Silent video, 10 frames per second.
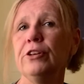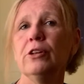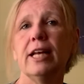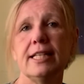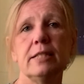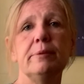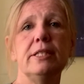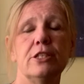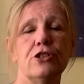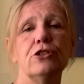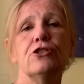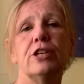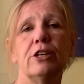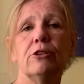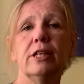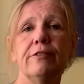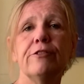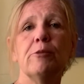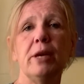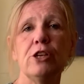you'd like some additional general
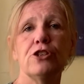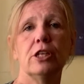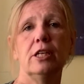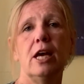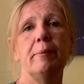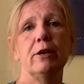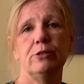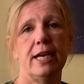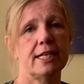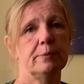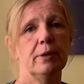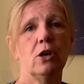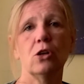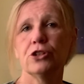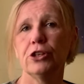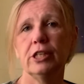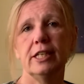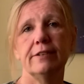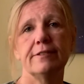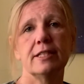information about textbook
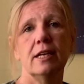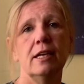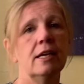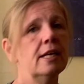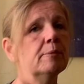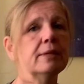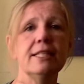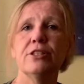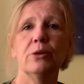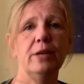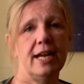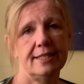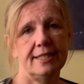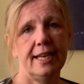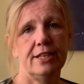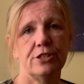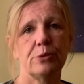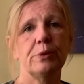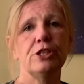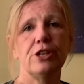alternatives, please don't hesitate to
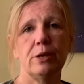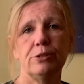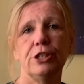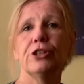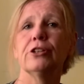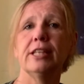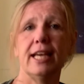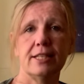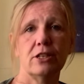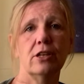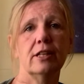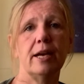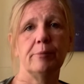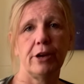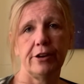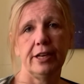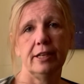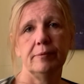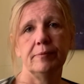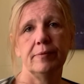reach out to your liaison
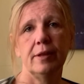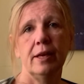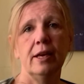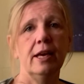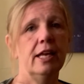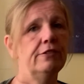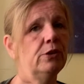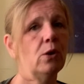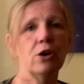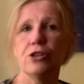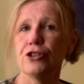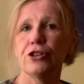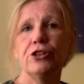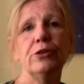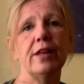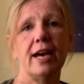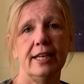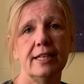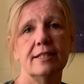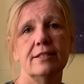librarian. And if you aren't sure who that
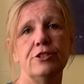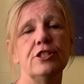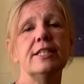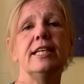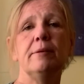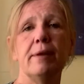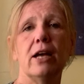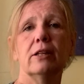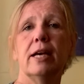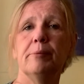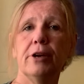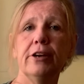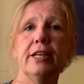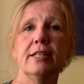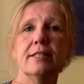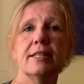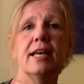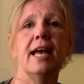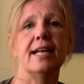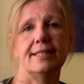is, just email
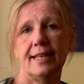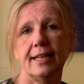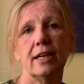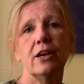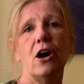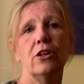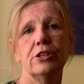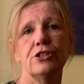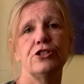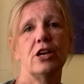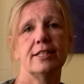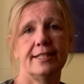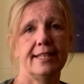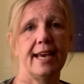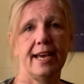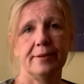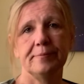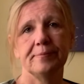librarians@senecacollege.ca.